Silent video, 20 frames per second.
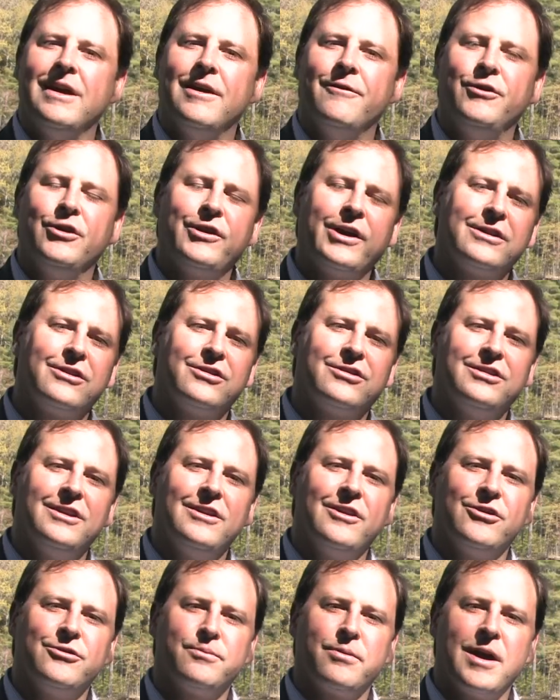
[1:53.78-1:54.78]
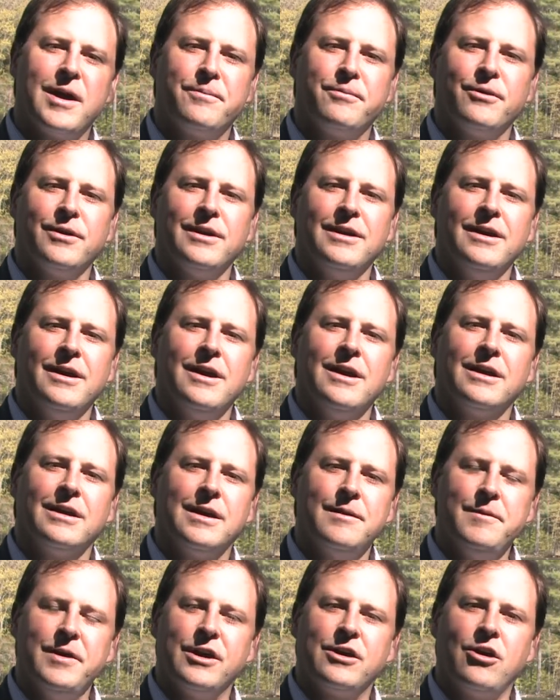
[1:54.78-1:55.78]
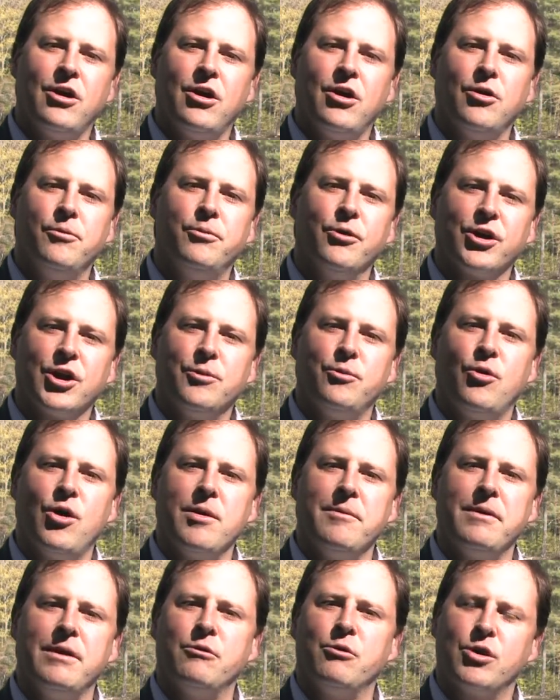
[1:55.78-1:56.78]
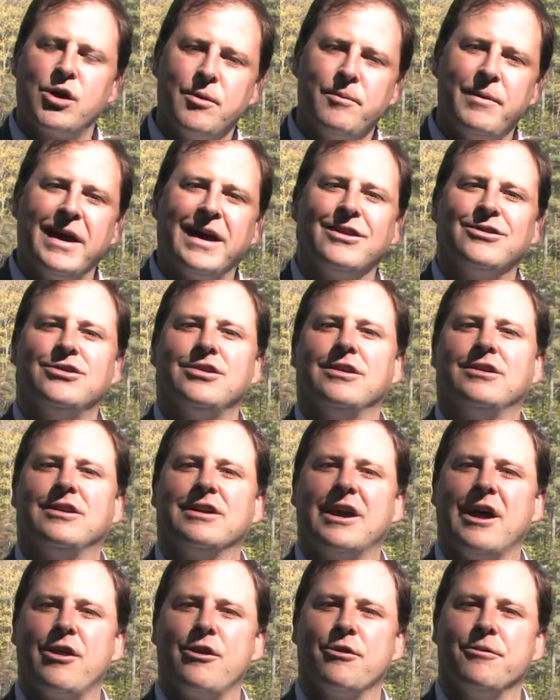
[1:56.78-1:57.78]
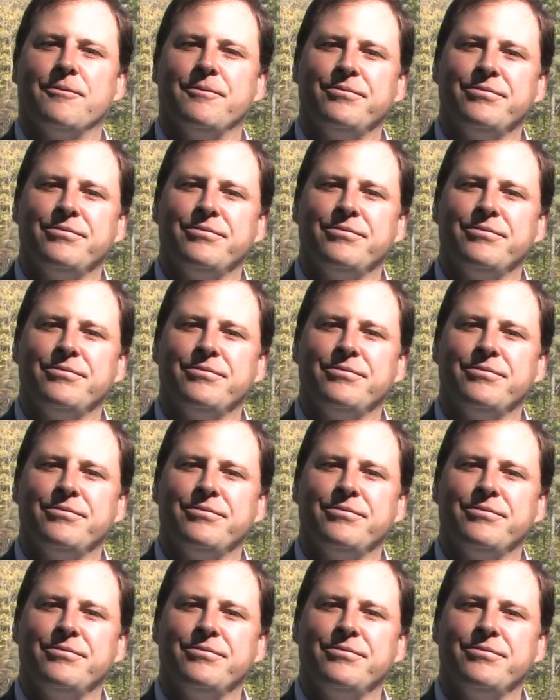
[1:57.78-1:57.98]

If you'd like to see this property, give me a call, book an appointment, and we'll come back and see it together.